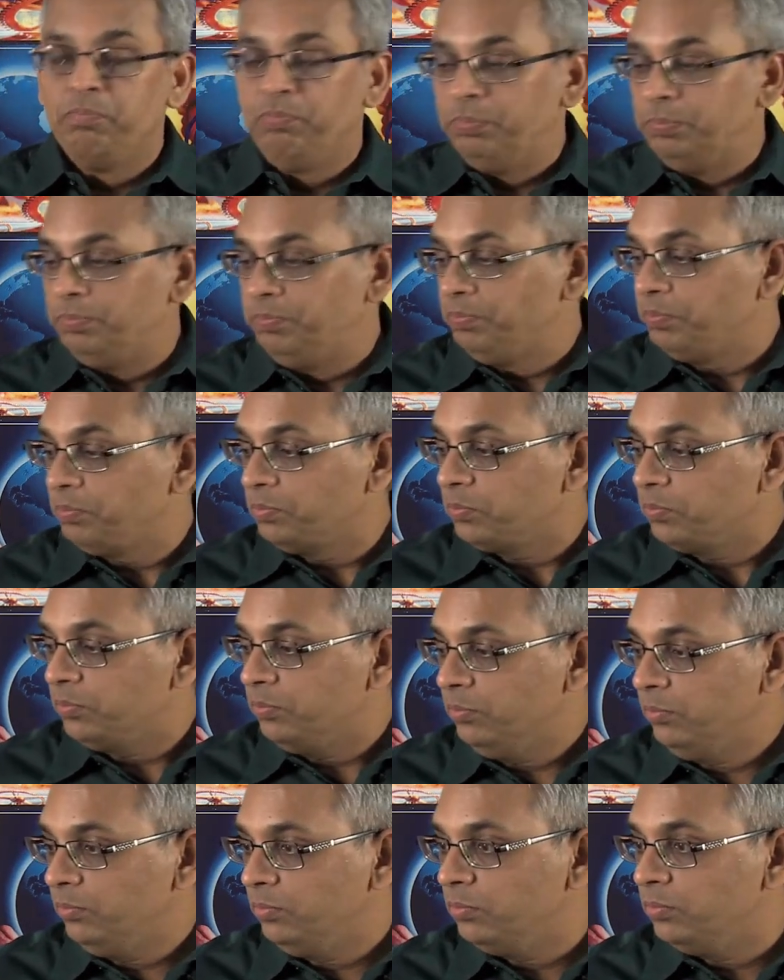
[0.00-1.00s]

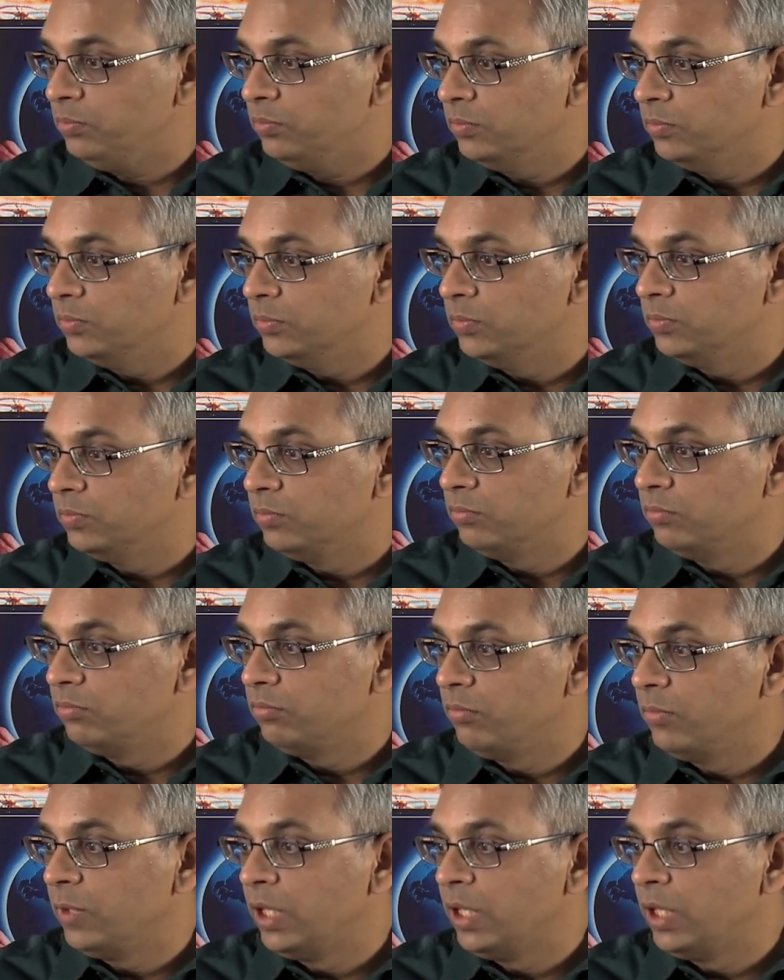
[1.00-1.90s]
(no one is talking)